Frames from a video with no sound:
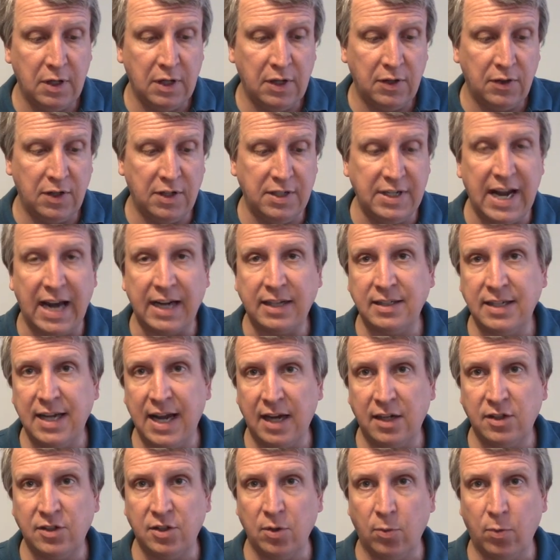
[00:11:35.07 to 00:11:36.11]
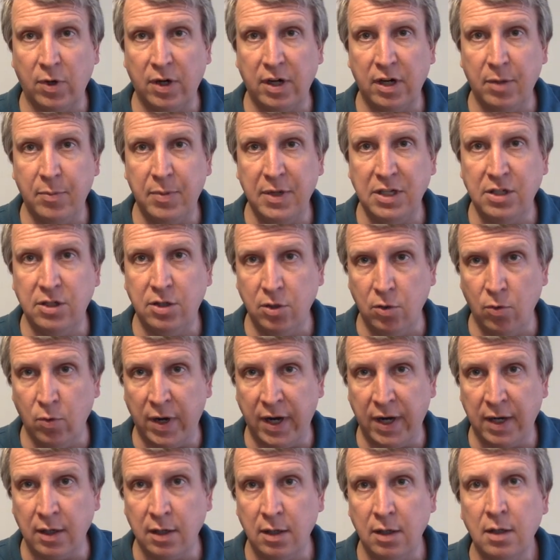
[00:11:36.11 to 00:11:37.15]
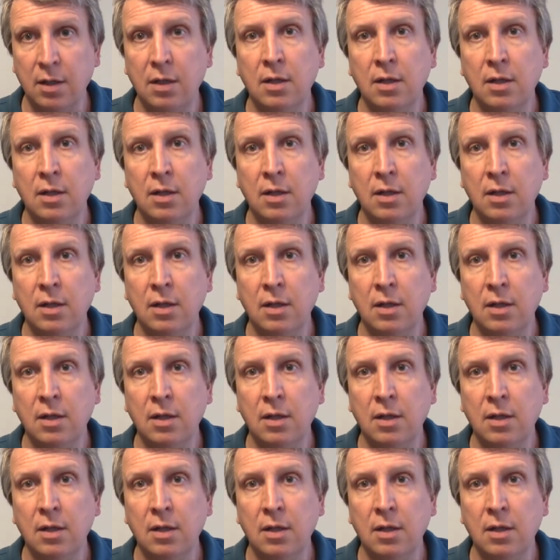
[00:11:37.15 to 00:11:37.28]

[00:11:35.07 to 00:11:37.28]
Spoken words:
the deck techs that we're going to be doing,